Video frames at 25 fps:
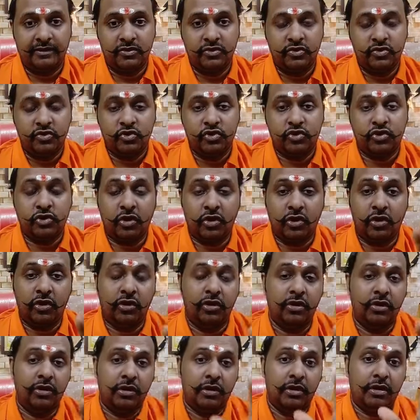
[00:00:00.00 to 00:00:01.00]

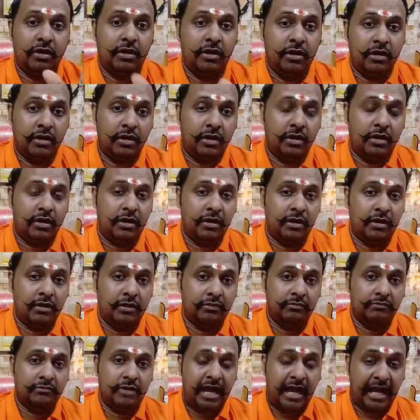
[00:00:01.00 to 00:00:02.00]
So
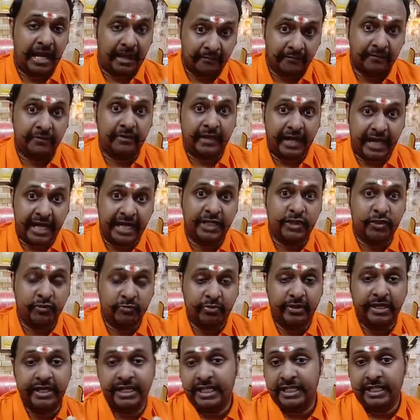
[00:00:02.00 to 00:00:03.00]
I am trying to
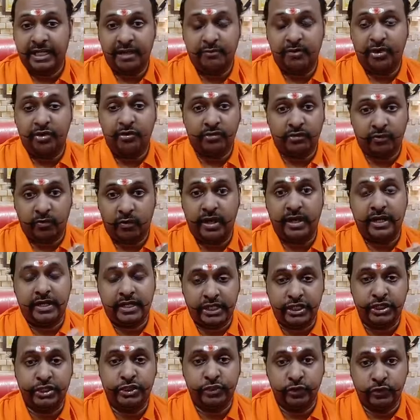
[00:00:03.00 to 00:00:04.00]
bring it about one
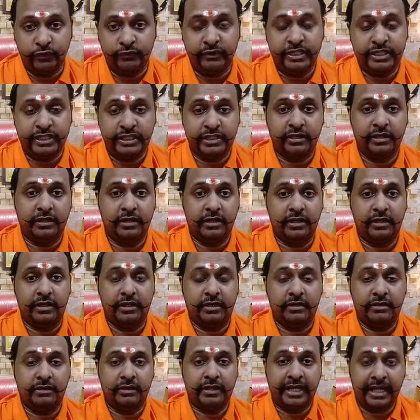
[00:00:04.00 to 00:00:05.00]
issue which
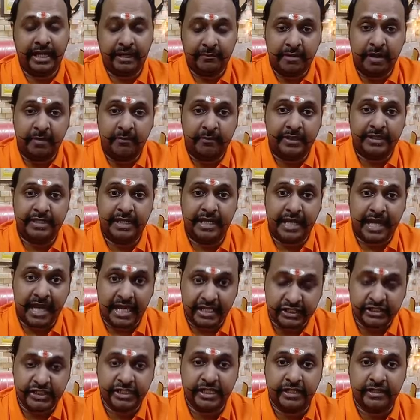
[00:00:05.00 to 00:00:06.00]
came up in the
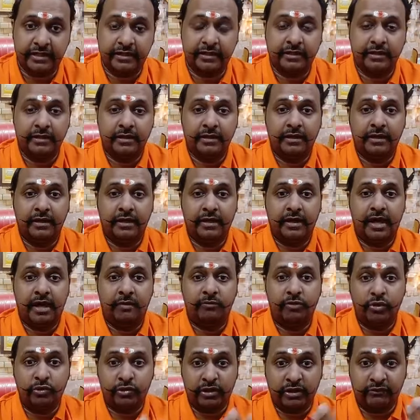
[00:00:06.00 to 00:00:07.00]
last year
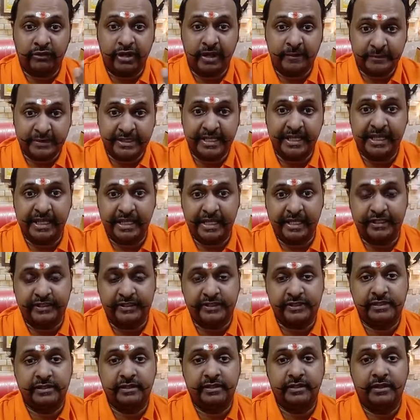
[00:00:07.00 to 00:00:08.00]
about a web
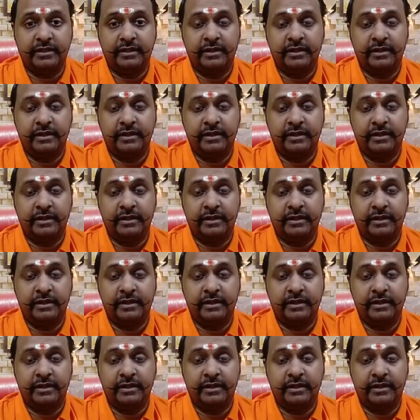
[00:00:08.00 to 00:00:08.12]
series